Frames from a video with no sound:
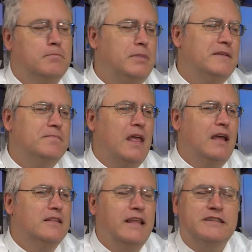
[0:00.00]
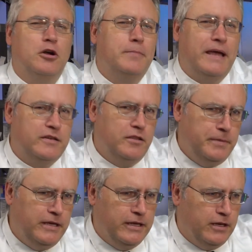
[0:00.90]
But let's go back to the
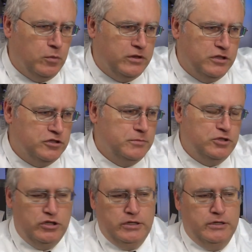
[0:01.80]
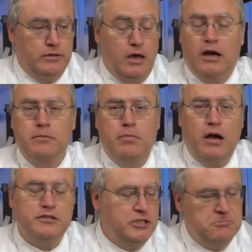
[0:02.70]
beginning with this machine.
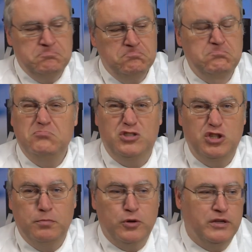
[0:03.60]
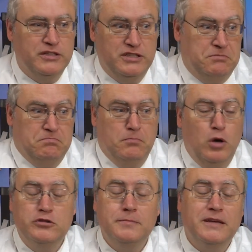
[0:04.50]
Unboxing, super easy,
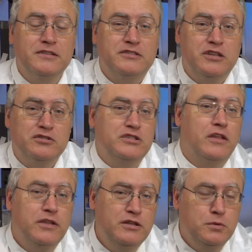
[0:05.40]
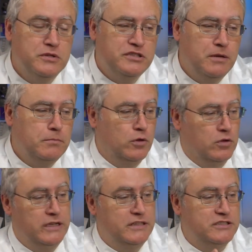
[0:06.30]
mostly because there's nothing to
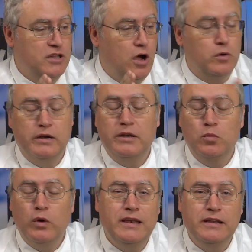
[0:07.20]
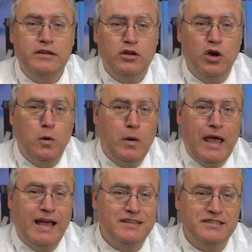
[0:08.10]
assemble. It's already ready to go
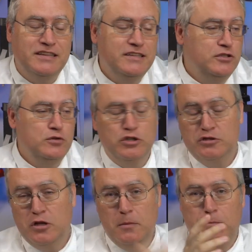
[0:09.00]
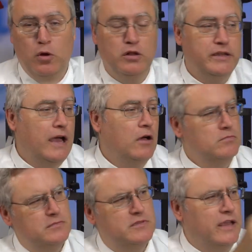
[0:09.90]
as is. You just pull it
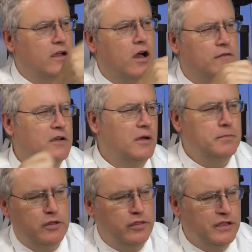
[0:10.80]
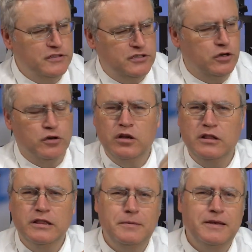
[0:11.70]
out, take off a couple of things that are
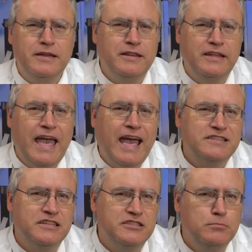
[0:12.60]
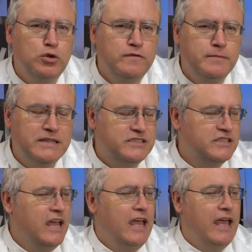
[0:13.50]
limiting the axis
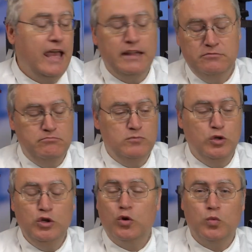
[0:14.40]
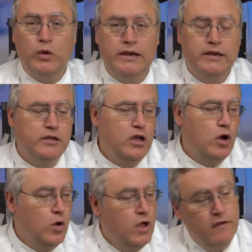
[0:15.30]
movements, and you're ready to
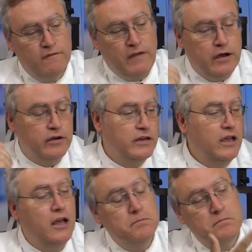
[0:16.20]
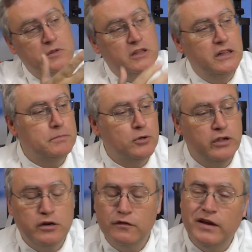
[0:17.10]
go. Fired it up, Clipper
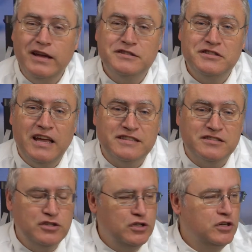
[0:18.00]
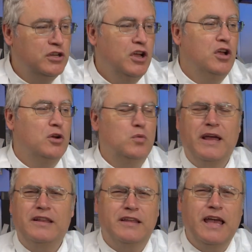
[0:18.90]
interface, that's good.
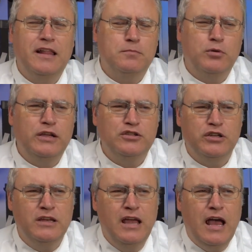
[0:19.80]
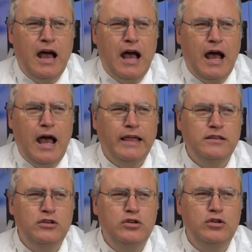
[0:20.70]
Ran the calibration.
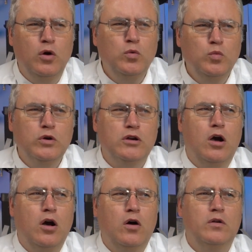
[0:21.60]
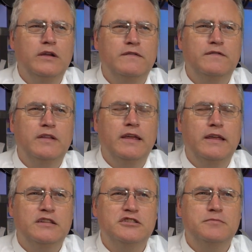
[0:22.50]
I don't recall if they
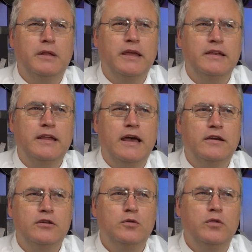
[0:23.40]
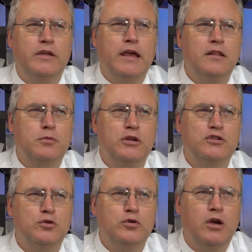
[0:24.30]
explained how to do the
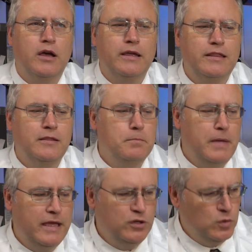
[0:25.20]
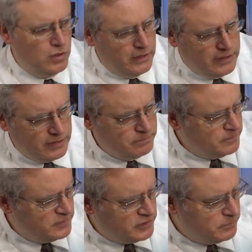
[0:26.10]
calibration or not in the manual, and I
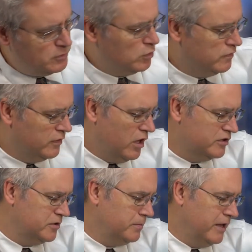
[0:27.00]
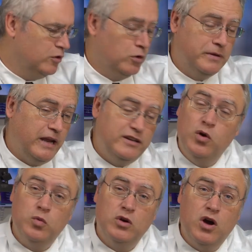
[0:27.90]
seem to have lost the manual, but I
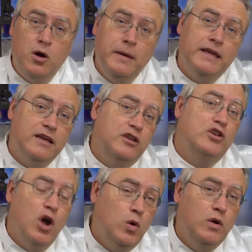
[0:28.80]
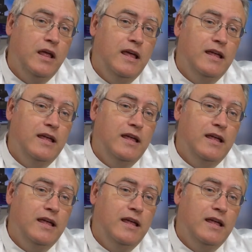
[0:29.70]
don't recall making a note